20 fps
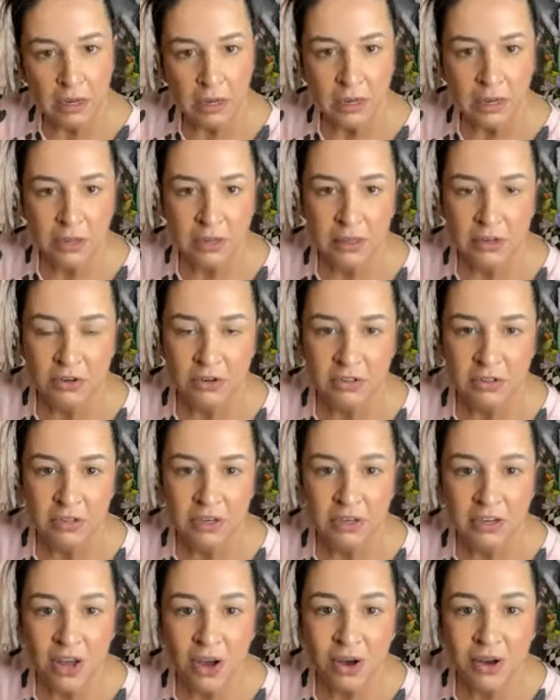And there's the
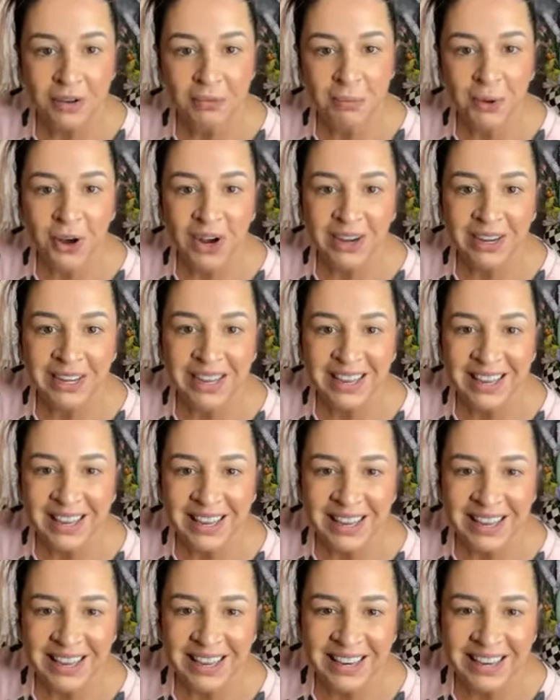dog
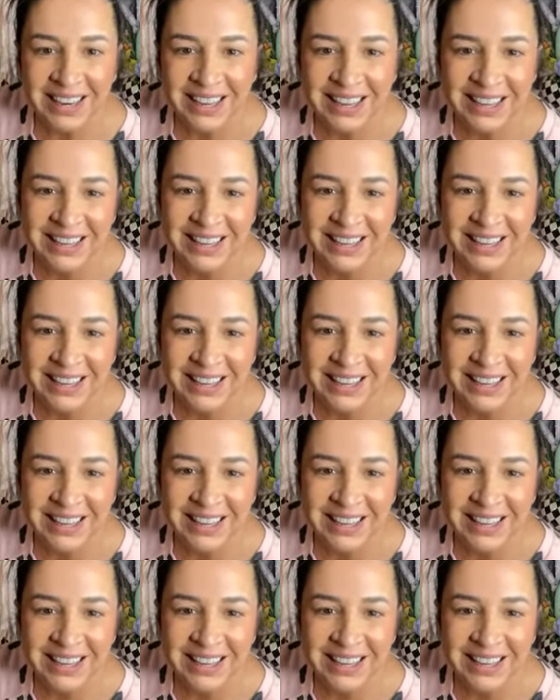barking.